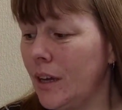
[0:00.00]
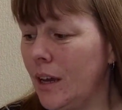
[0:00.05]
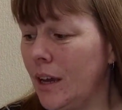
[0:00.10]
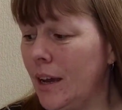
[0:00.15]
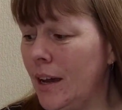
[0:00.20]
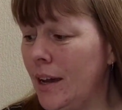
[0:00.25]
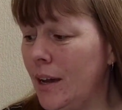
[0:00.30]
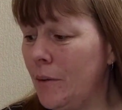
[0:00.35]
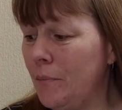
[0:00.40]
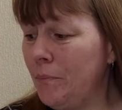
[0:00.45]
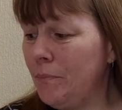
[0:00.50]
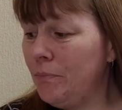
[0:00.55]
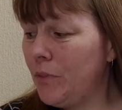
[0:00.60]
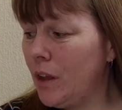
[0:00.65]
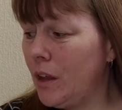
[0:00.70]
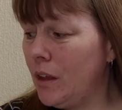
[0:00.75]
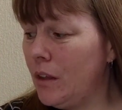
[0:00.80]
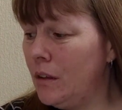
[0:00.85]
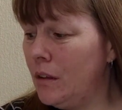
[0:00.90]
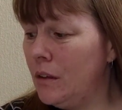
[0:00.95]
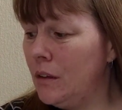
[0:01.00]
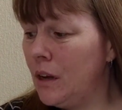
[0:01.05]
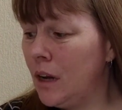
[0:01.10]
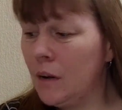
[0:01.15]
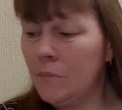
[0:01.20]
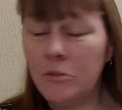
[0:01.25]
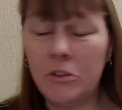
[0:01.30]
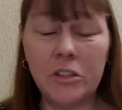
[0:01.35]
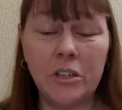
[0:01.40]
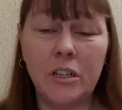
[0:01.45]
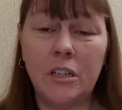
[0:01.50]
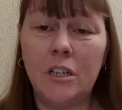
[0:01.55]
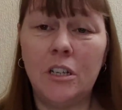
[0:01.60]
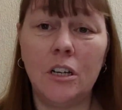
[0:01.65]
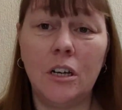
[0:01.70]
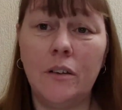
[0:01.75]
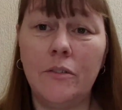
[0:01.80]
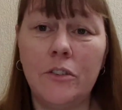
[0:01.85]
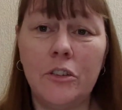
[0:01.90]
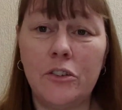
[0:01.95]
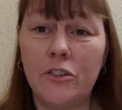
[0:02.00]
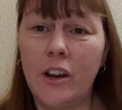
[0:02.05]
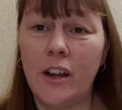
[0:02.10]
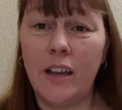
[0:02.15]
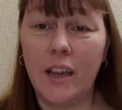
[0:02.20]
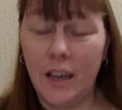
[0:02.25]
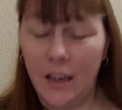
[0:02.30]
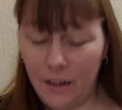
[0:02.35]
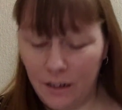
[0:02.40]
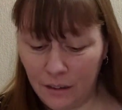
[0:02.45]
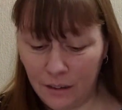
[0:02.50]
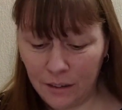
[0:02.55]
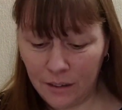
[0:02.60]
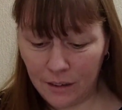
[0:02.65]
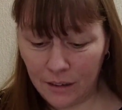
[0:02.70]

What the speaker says: I'm just going to dive straight in.